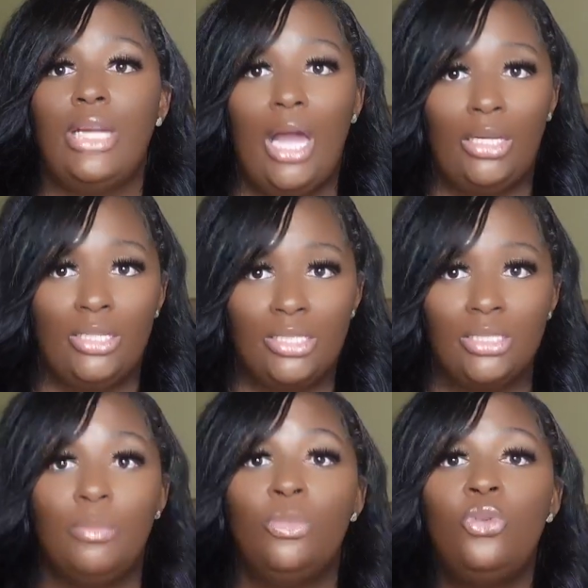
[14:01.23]
honest.
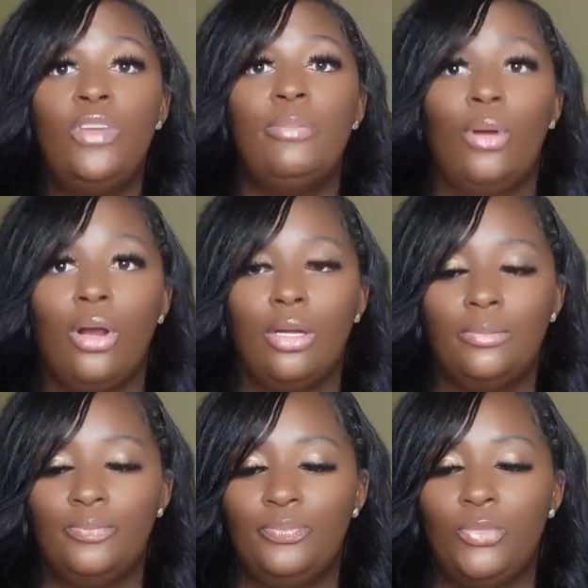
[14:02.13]
The moving
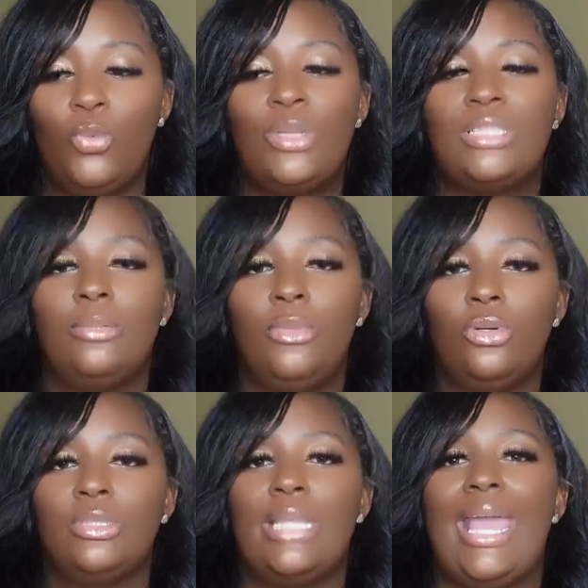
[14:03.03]
part was the
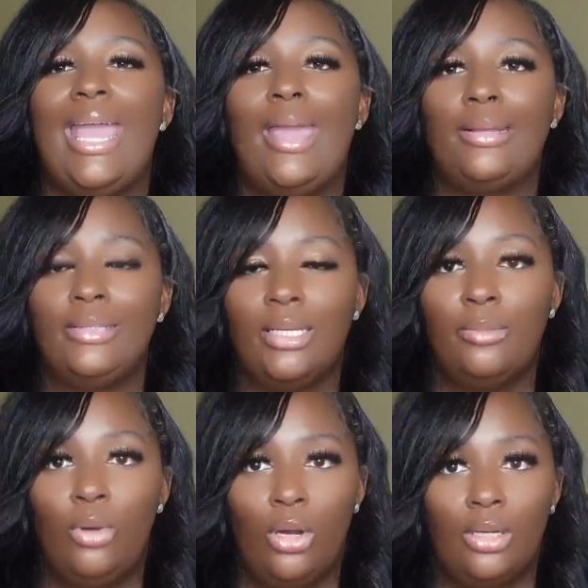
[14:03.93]
most
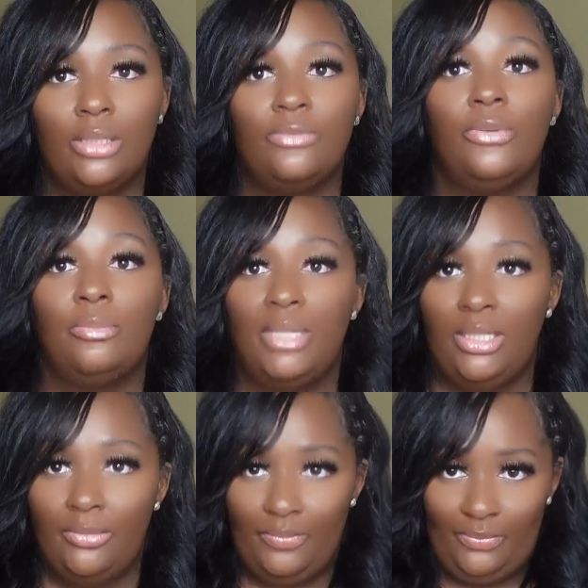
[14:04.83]
hectic part for
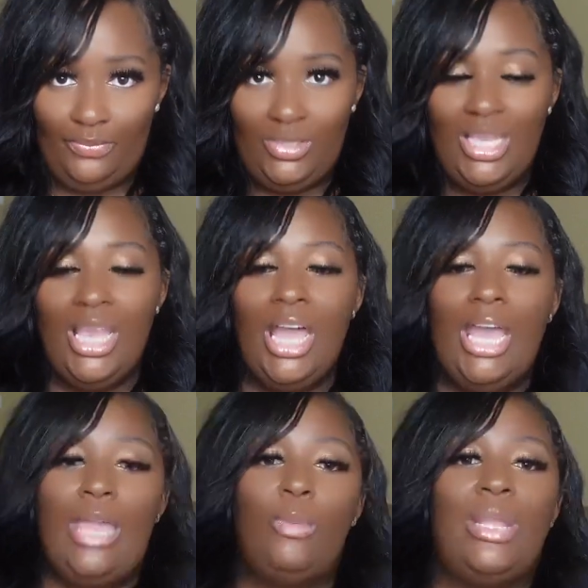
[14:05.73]
me.
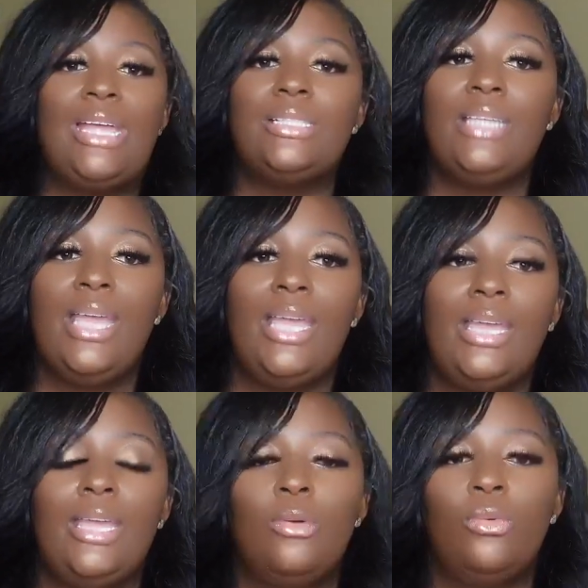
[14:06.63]
And when I say
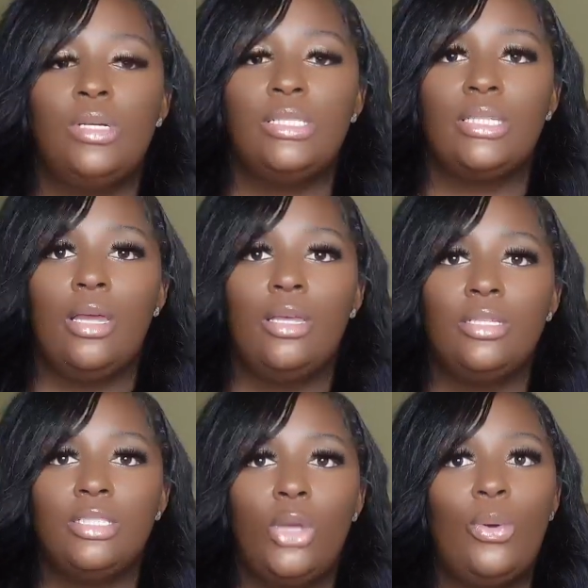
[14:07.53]
it was
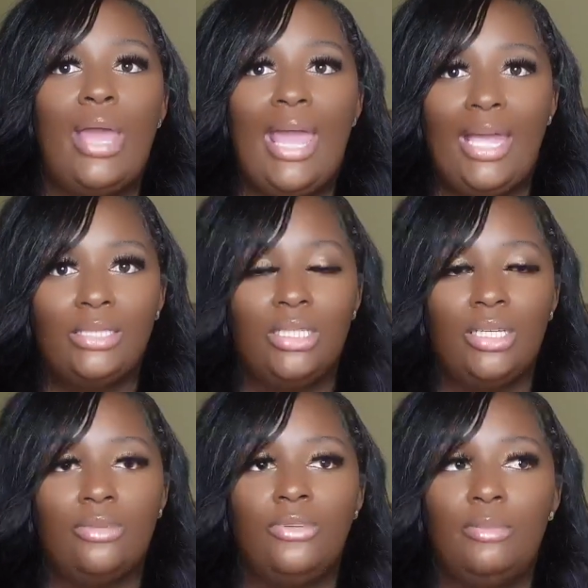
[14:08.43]
so
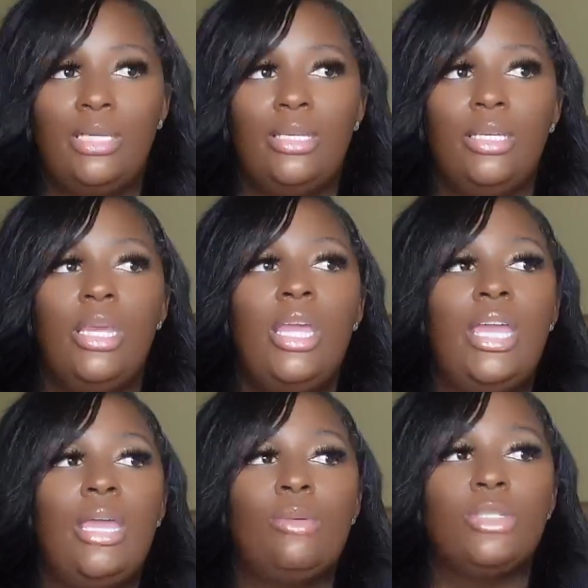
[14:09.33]
hectic for me,
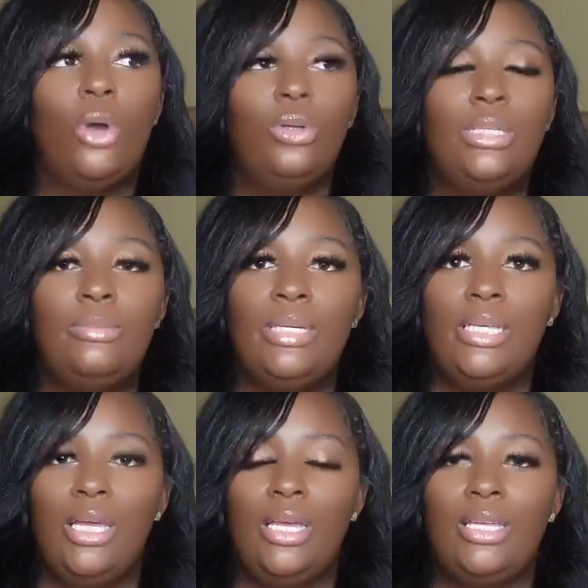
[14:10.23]
it was only
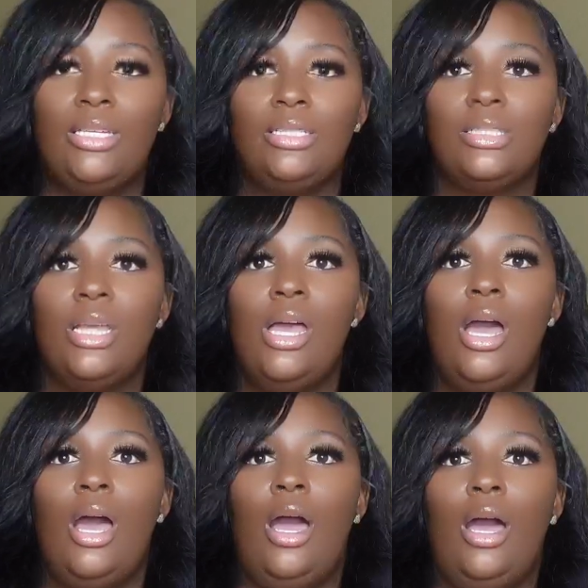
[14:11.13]
because,
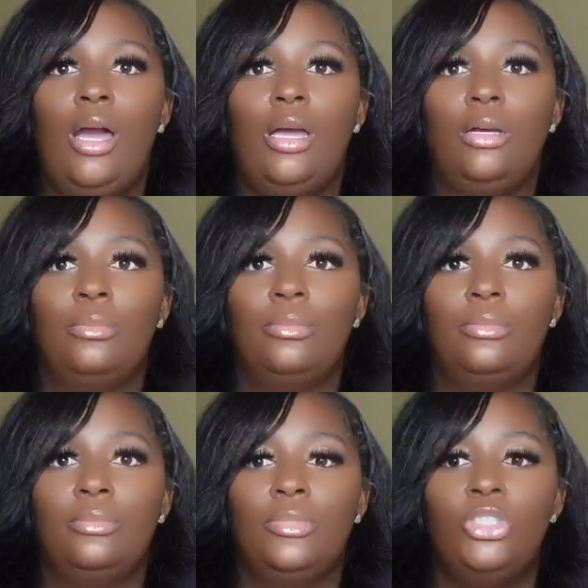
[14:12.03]

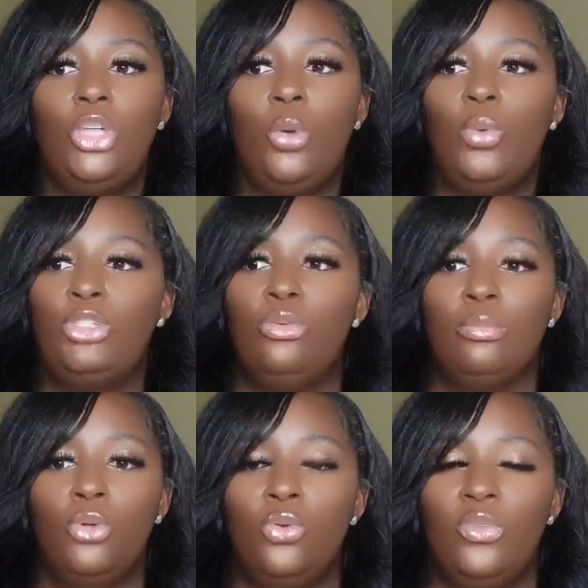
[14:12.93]
you know, when you're
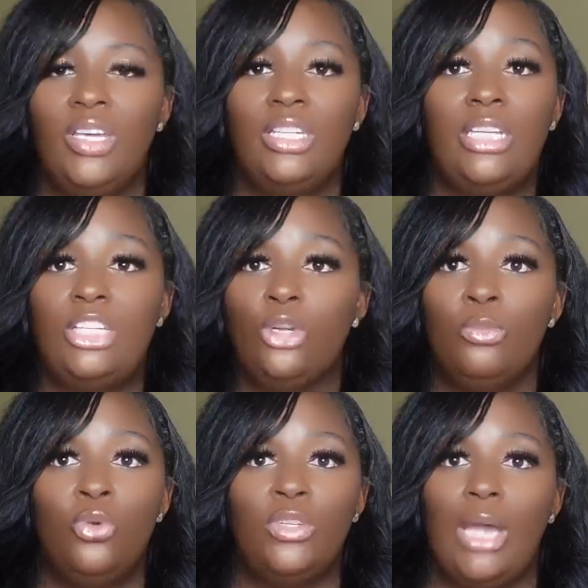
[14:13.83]
moving and you're
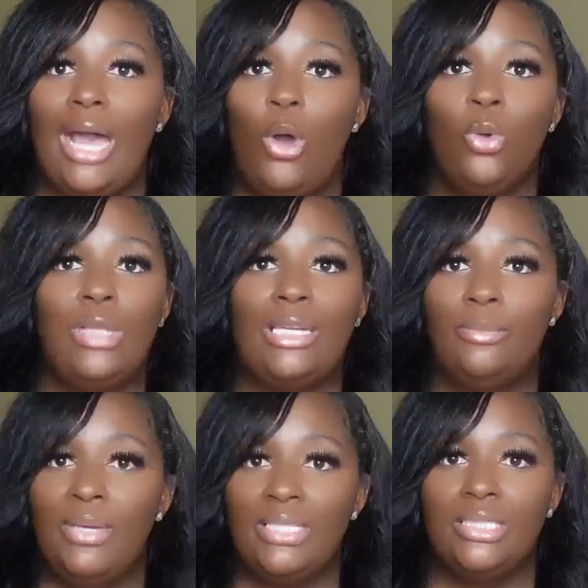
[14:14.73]
moving a whole lot
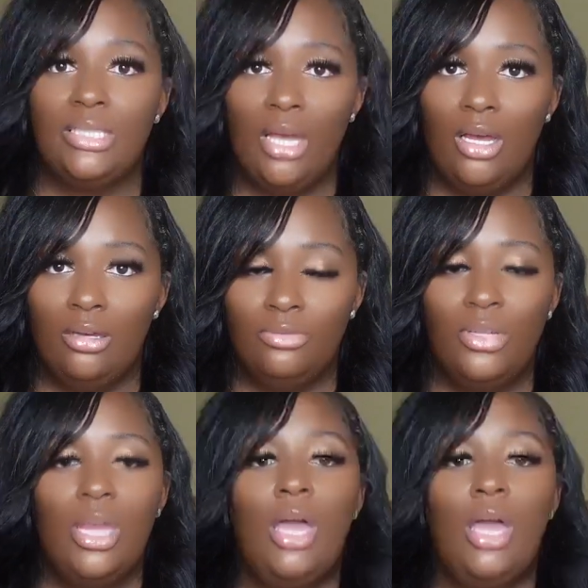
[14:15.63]
of big stuff,